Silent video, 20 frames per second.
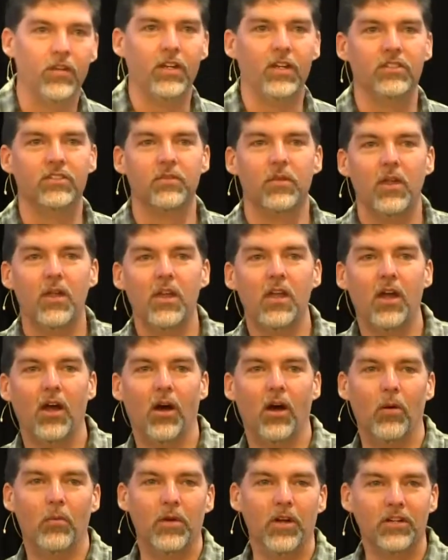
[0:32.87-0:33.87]
at these.
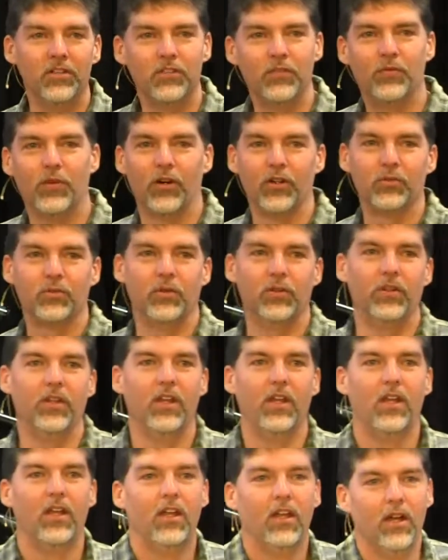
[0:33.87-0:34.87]
Um, here's the first one.
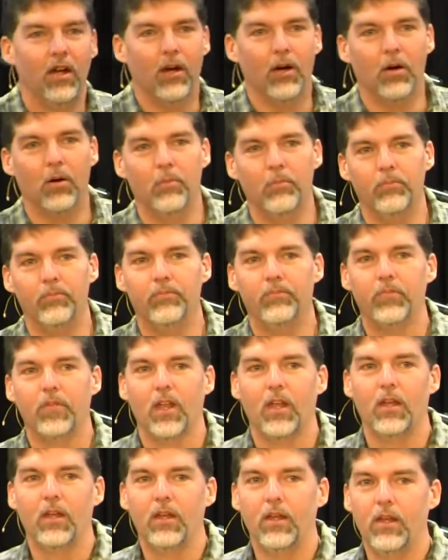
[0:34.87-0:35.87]
Um,
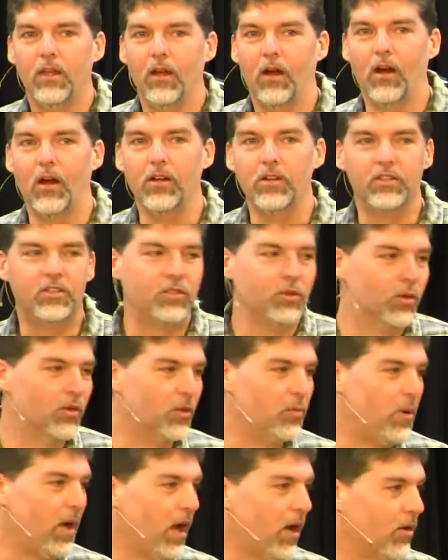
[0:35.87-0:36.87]
are you
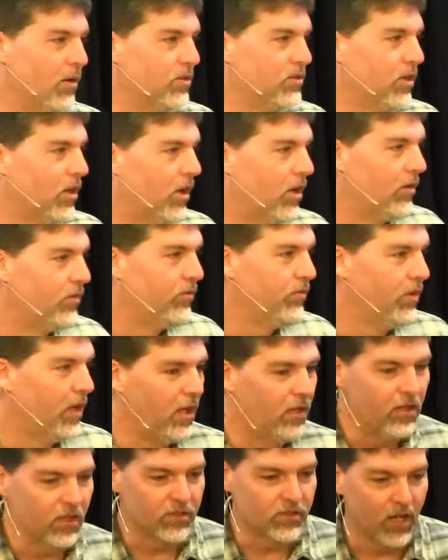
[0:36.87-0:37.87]
sure the power's off?
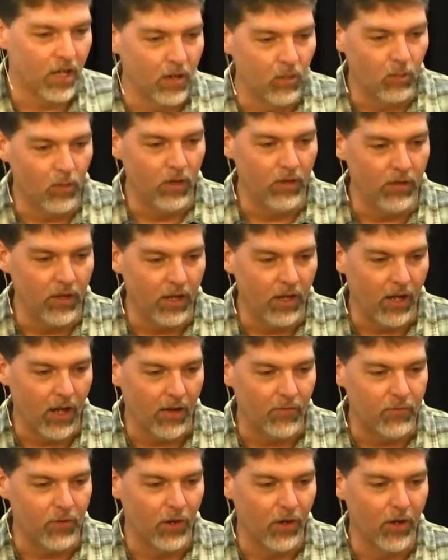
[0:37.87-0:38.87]
That, that's kind of one that
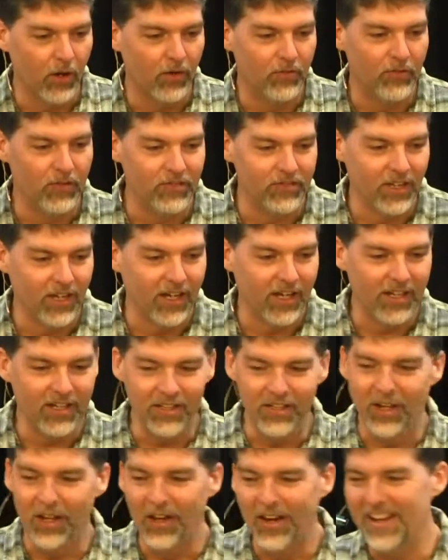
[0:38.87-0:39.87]
I've thought of to say,
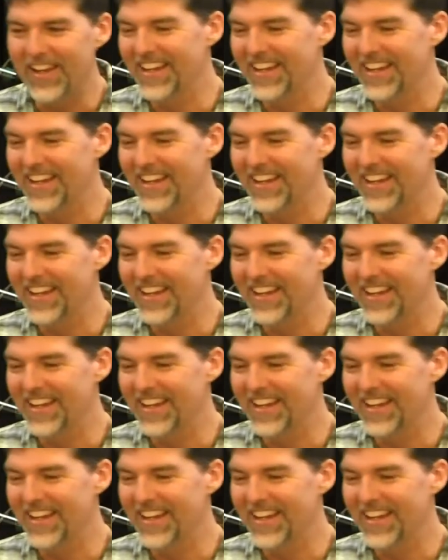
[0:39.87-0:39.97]
you know,